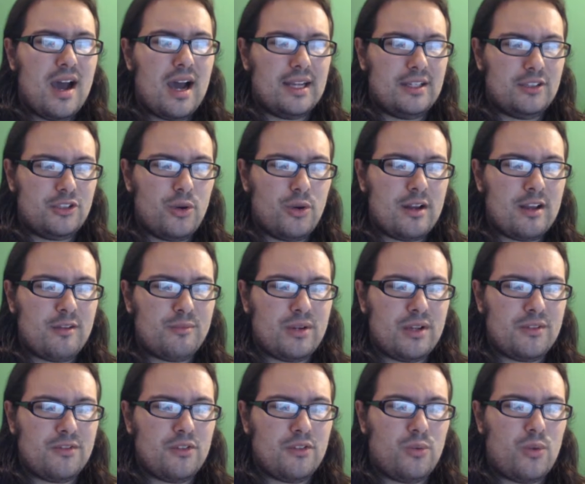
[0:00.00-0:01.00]
I don't have
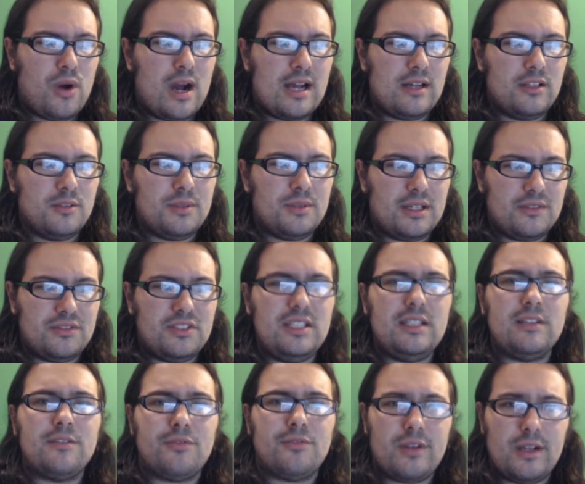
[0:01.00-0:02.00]
Breath of the Wild, but I've
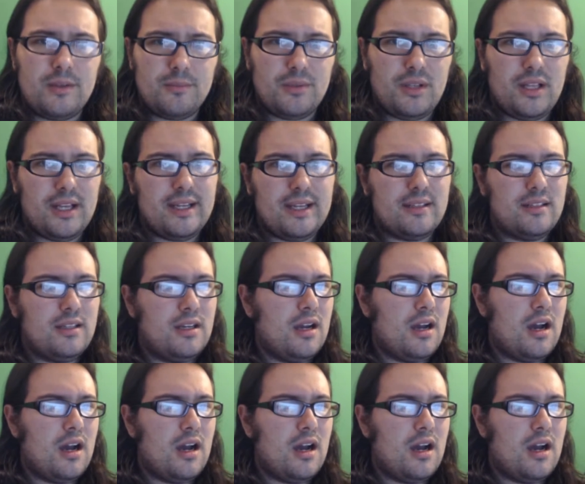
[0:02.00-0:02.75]
seen a friend play it,